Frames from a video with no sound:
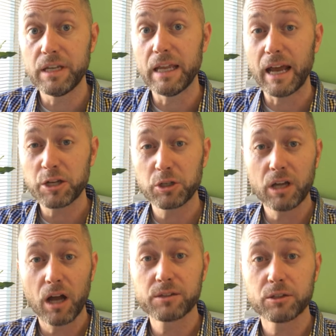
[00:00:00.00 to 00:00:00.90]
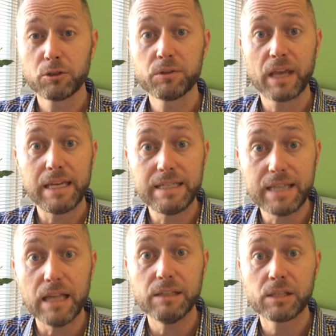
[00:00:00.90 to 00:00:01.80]
It actually constitutes a
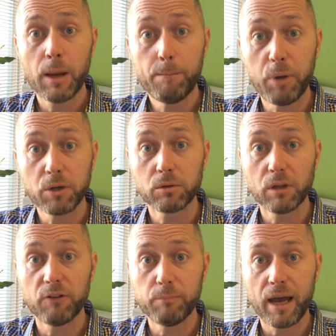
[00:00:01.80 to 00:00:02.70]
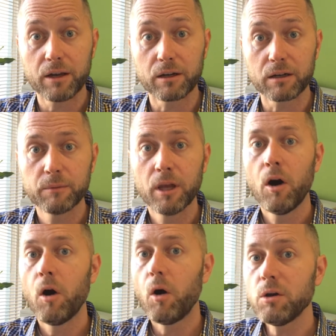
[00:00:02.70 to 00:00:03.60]
dense bundle of matter.
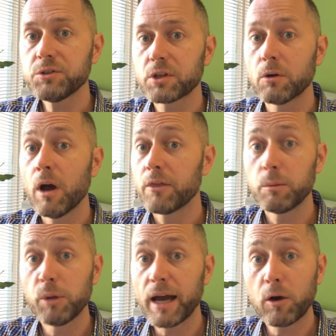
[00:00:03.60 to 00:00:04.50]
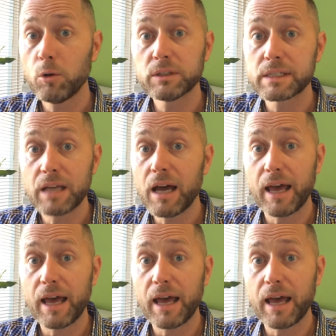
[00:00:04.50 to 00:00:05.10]
Also, the black hole does not